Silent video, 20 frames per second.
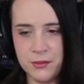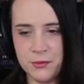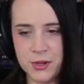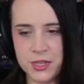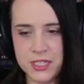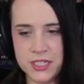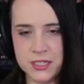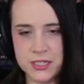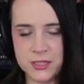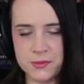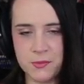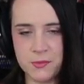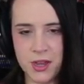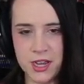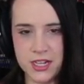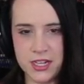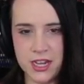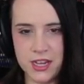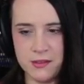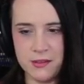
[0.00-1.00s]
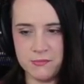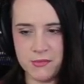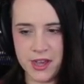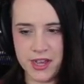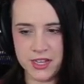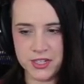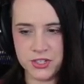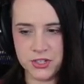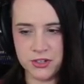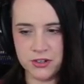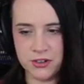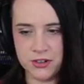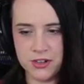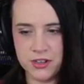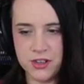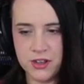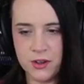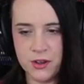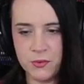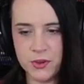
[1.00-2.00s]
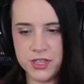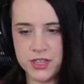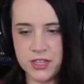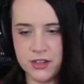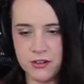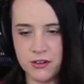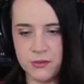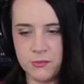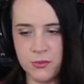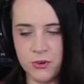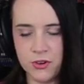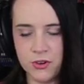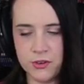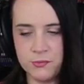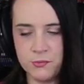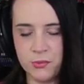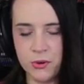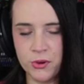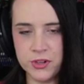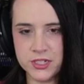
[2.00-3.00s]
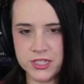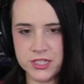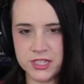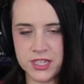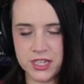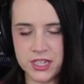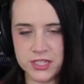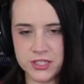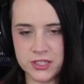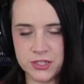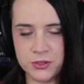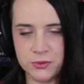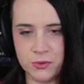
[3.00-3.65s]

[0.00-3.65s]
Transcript: What does my name matter when there are more important things